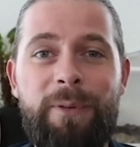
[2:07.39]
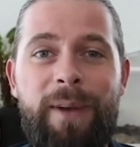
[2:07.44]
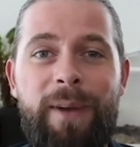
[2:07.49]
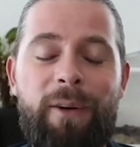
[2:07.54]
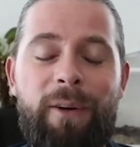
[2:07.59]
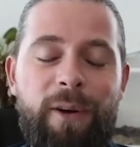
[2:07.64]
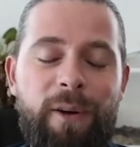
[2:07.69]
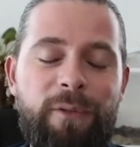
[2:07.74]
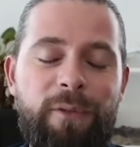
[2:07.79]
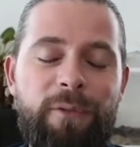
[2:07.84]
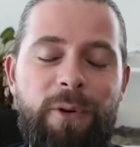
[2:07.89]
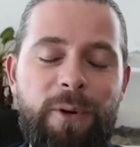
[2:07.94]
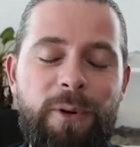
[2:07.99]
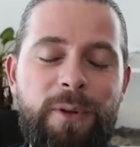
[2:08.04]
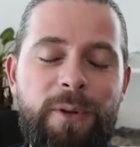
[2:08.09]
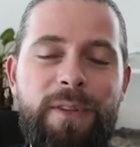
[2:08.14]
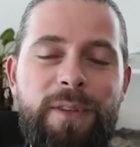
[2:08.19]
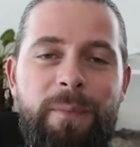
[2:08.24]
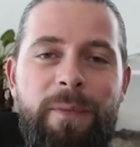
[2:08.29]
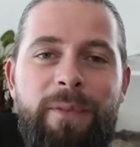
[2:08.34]
Now, of
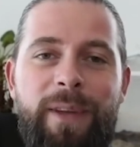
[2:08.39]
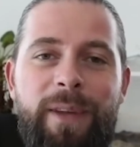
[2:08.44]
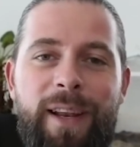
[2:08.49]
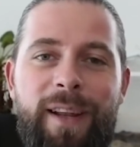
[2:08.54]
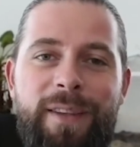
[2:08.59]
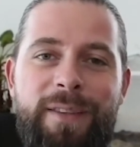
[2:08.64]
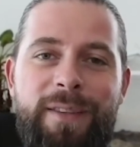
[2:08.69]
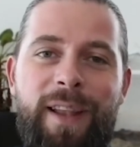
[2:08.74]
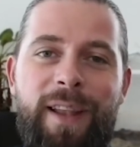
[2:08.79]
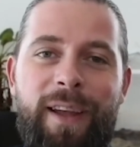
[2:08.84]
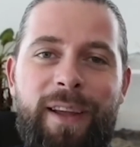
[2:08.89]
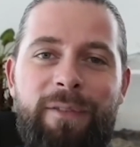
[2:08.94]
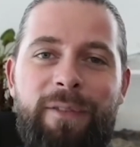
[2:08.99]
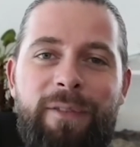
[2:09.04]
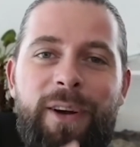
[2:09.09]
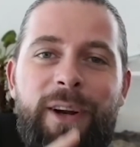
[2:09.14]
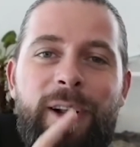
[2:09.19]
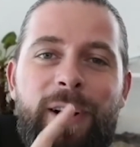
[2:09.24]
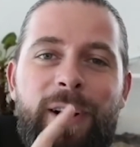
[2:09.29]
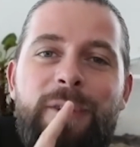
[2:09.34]
course, some of it is like a
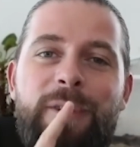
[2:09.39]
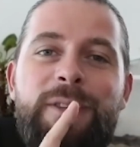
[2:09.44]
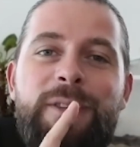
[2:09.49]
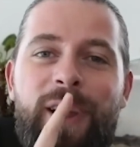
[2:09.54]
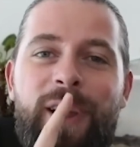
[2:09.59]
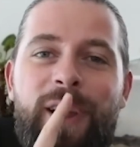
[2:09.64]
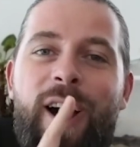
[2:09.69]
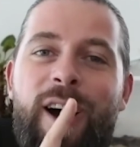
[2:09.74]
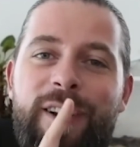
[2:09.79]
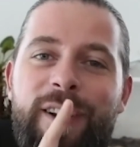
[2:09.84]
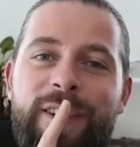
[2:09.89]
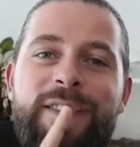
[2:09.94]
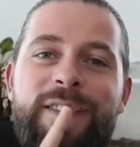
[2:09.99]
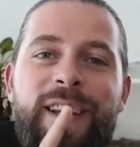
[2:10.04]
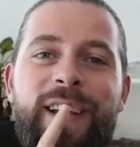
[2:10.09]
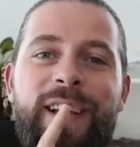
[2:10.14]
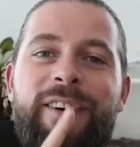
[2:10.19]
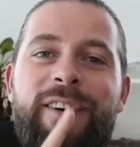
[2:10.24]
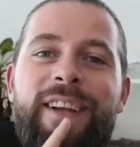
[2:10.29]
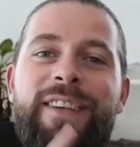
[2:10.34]
very closely guarded
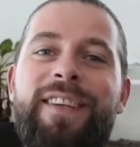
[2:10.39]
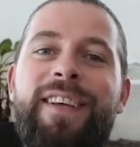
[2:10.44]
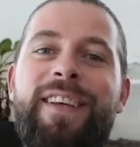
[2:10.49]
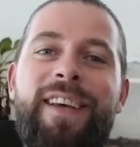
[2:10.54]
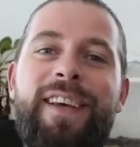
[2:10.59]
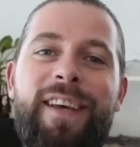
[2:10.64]
secret